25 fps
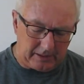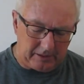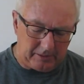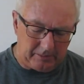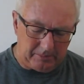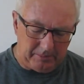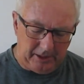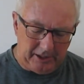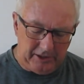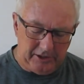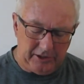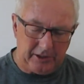
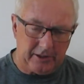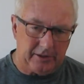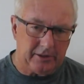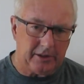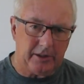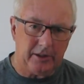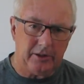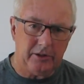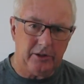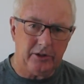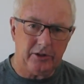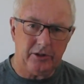basically you
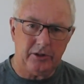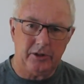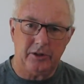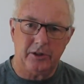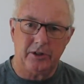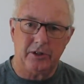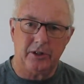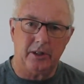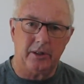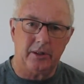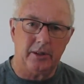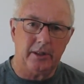just
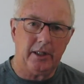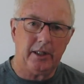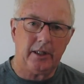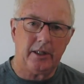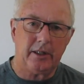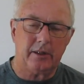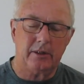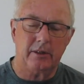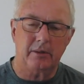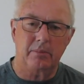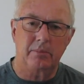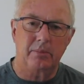
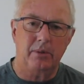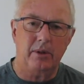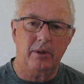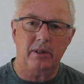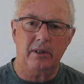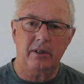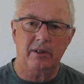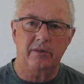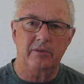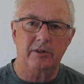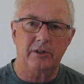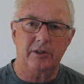select a part
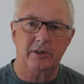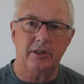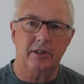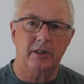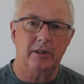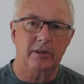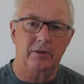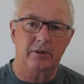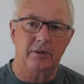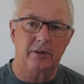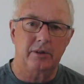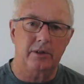of a
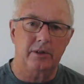sound you're